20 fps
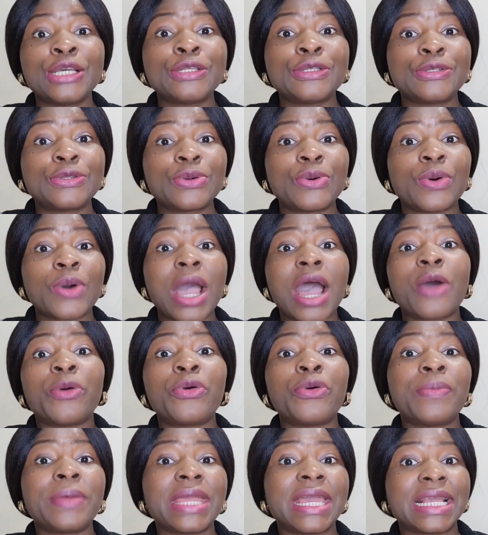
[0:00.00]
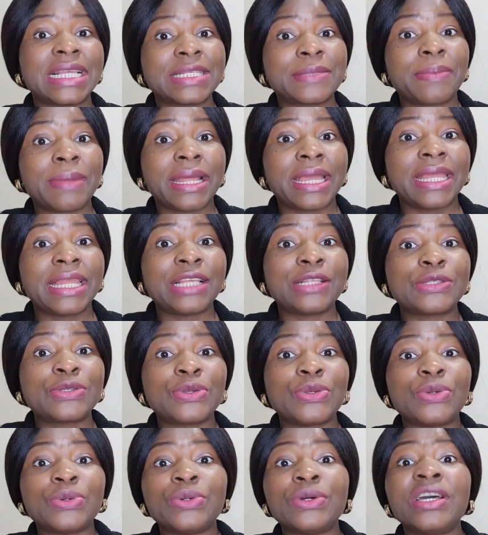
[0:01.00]
So I will be explaining
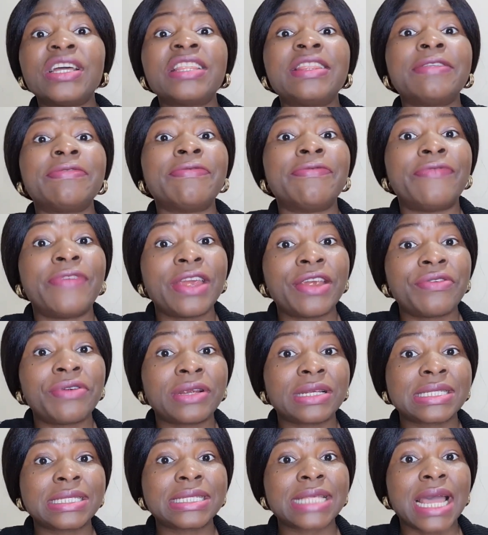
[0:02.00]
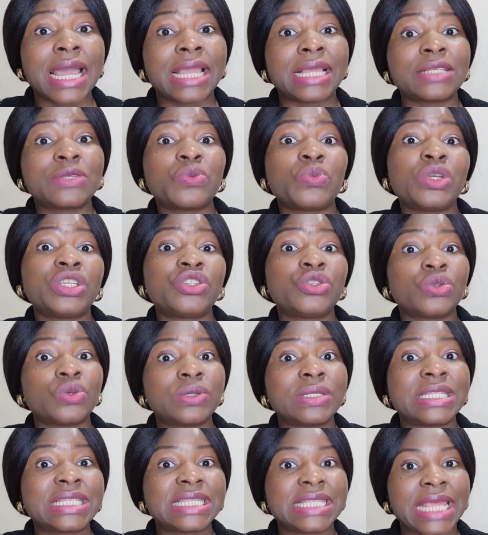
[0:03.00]
to you the various signs which you
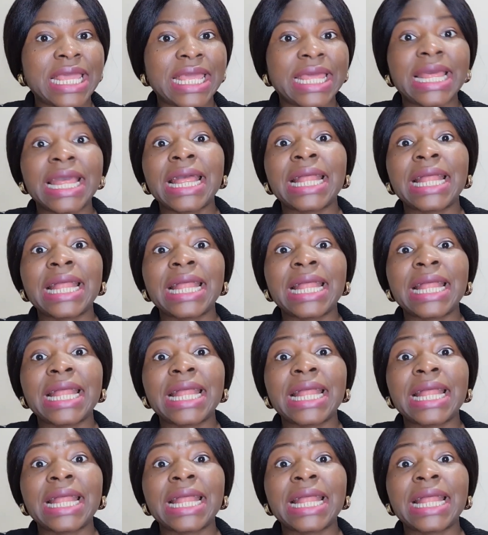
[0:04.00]
could see